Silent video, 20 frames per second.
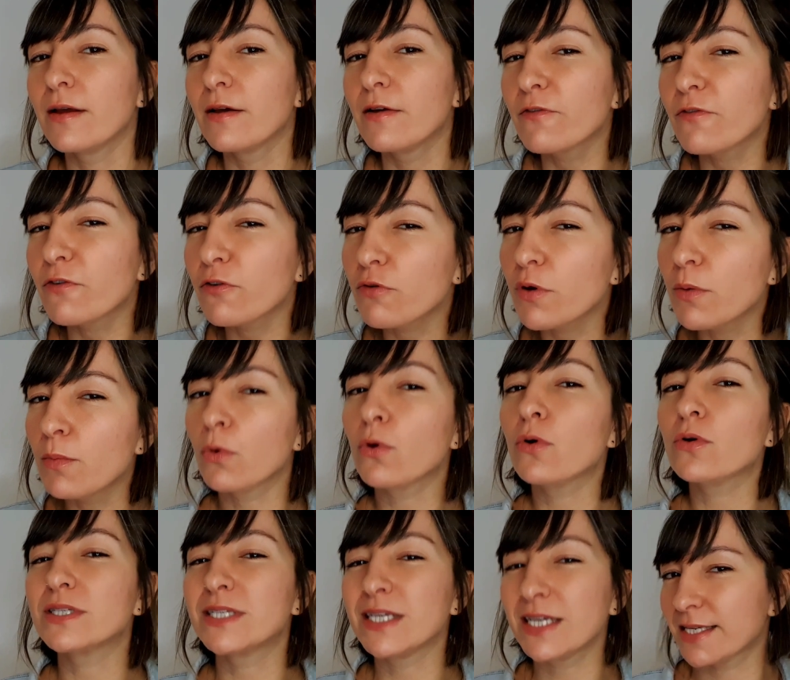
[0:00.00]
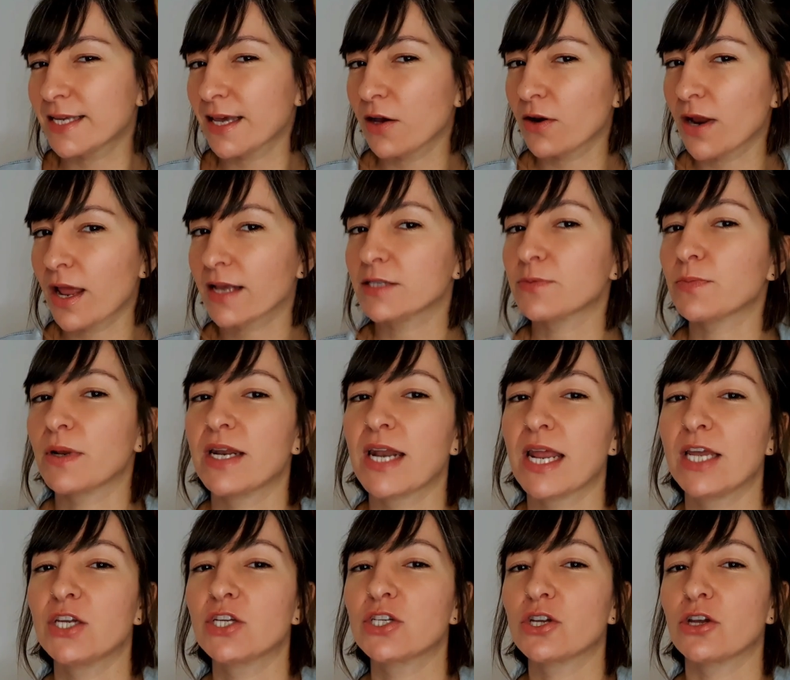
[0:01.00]
For a more detailed
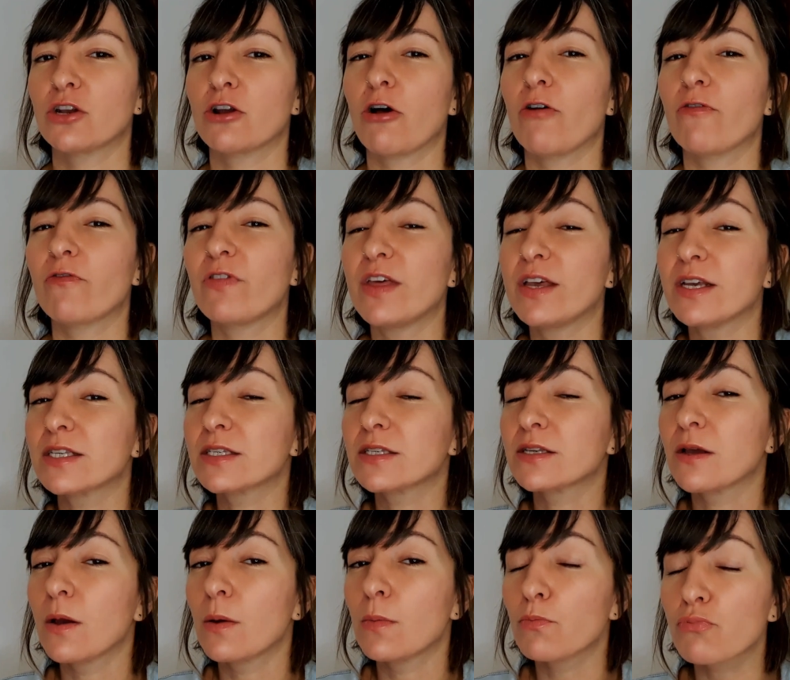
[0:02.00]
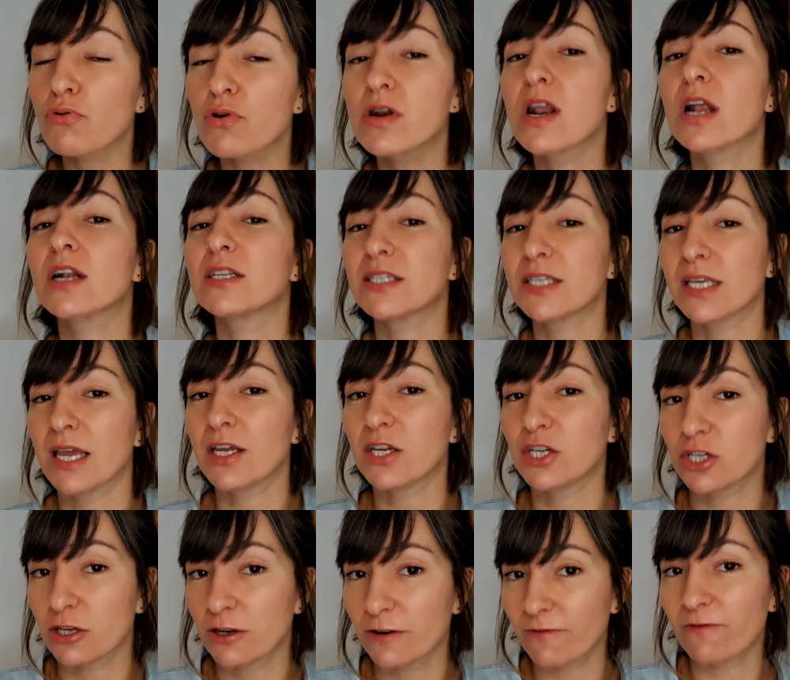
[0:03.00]
explanation of this
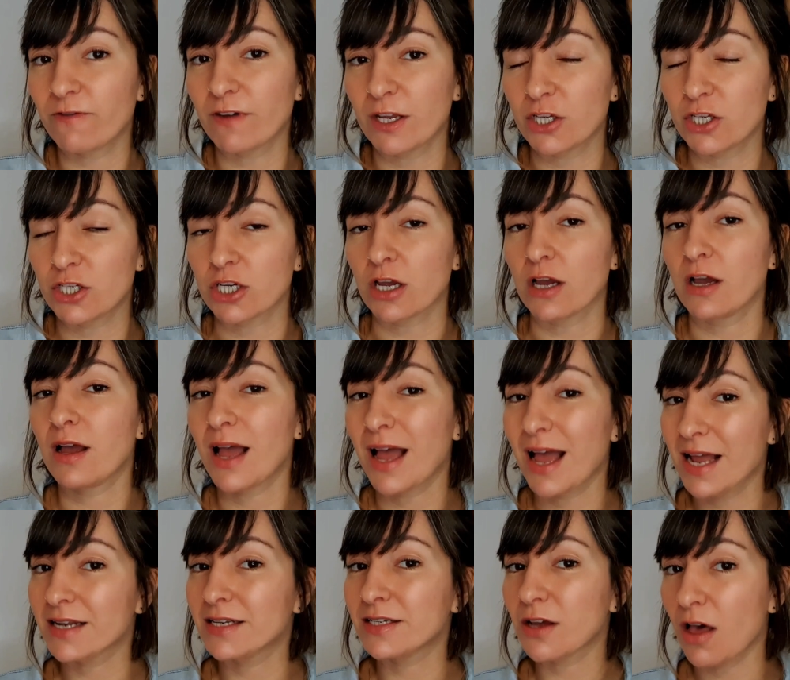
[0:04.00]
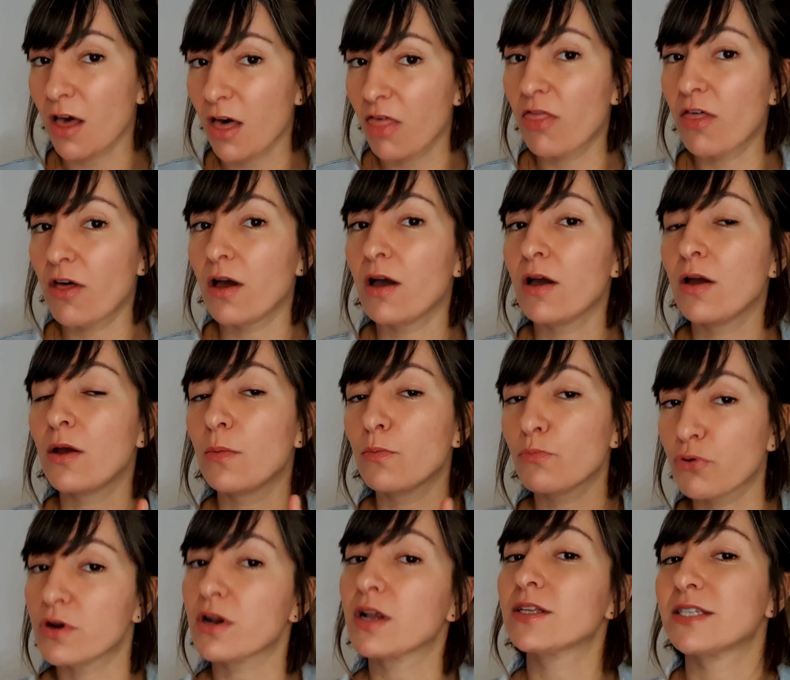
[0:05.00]
pronunciation feature and other
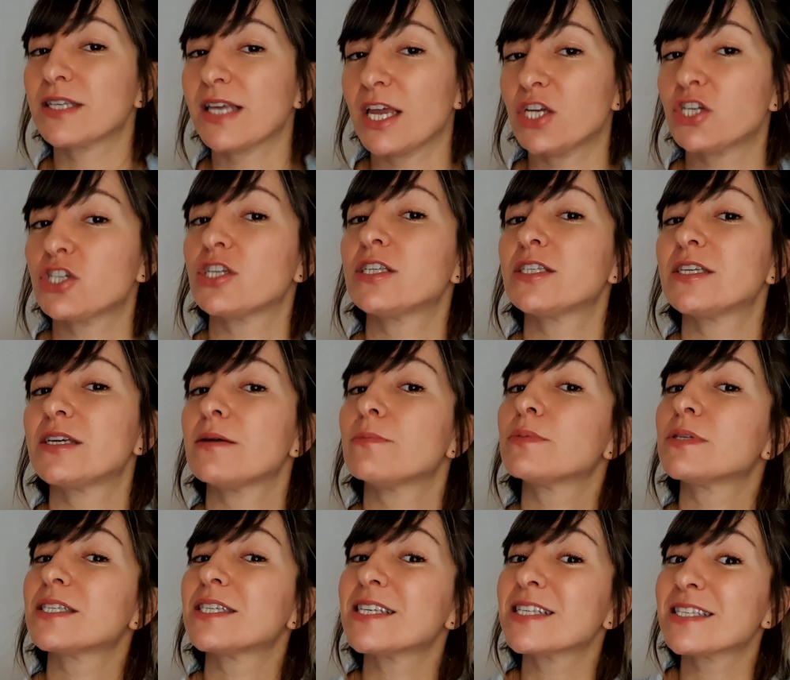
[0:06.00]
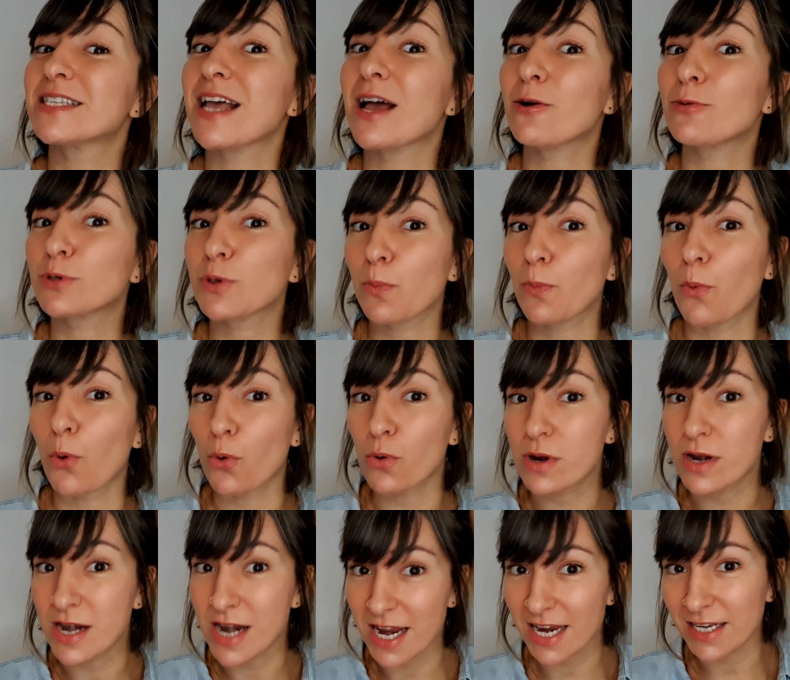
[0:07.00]
pronunciation tips to sound more
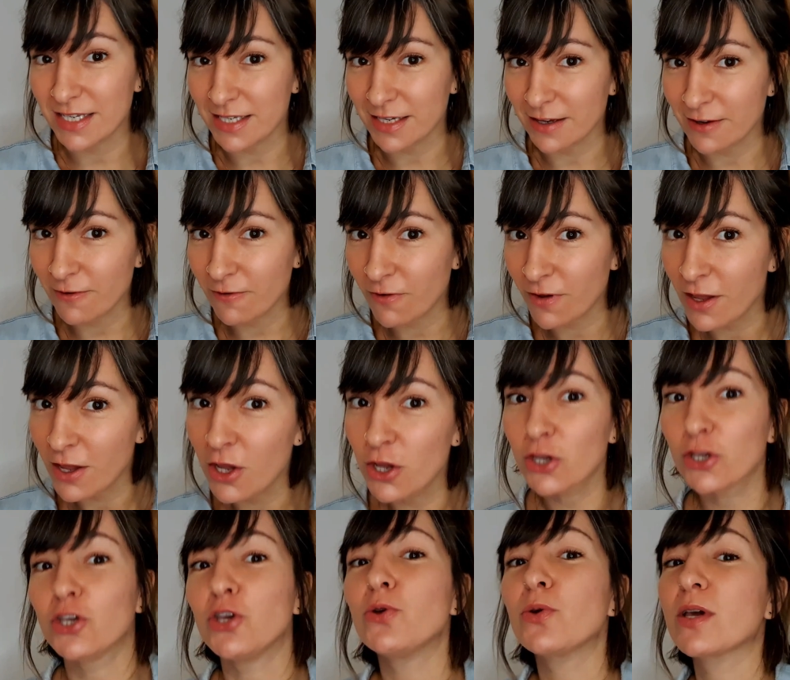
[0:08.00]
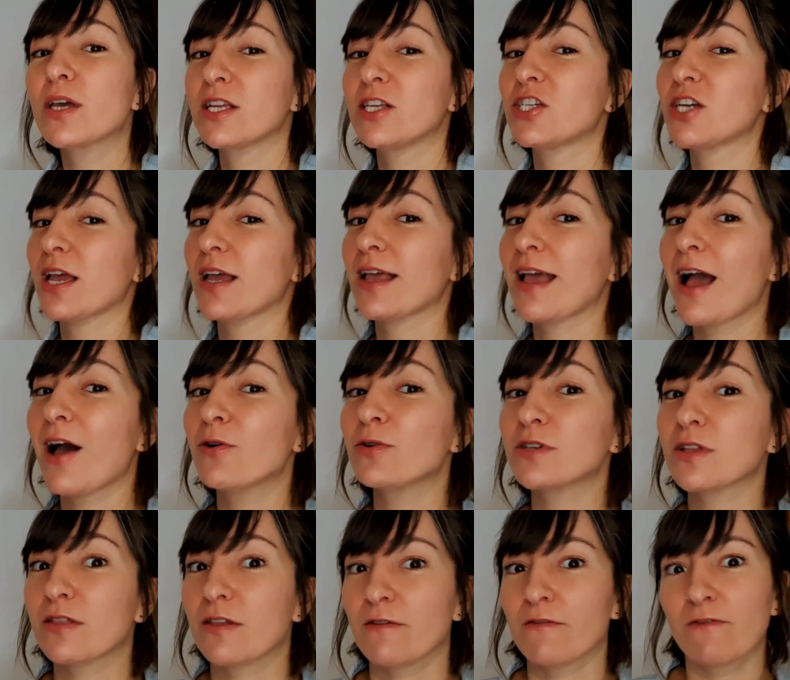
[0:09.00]
native, you can check
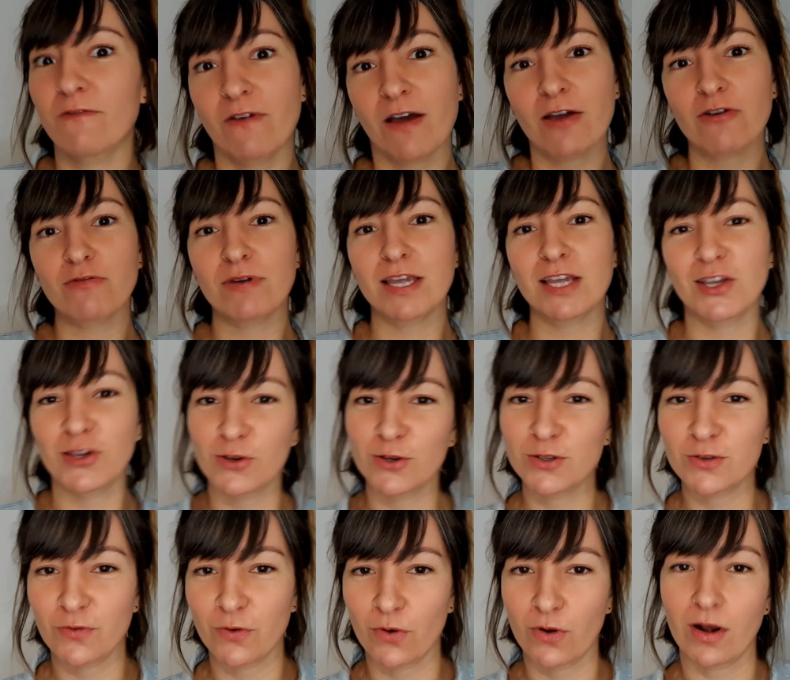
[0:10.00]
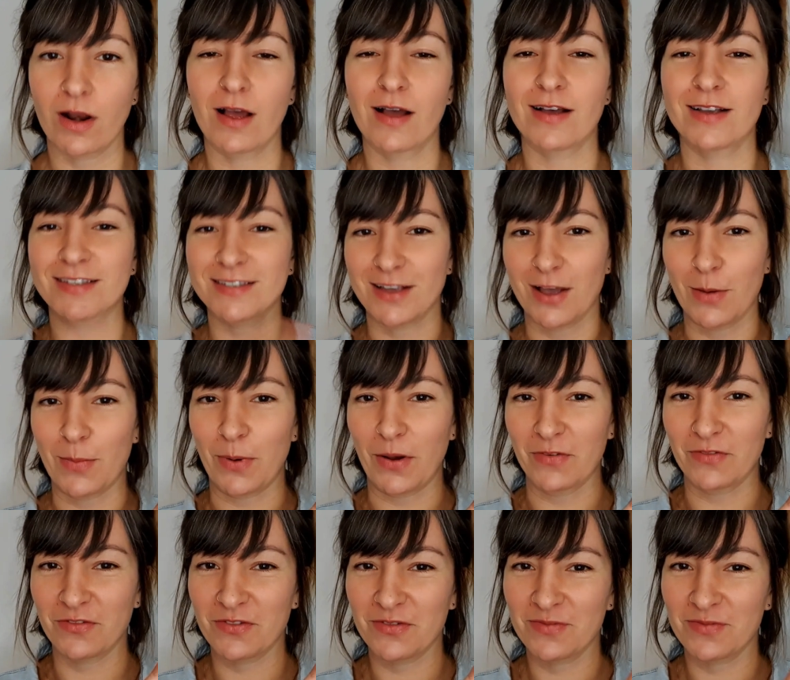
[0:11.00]
out the very useful class above.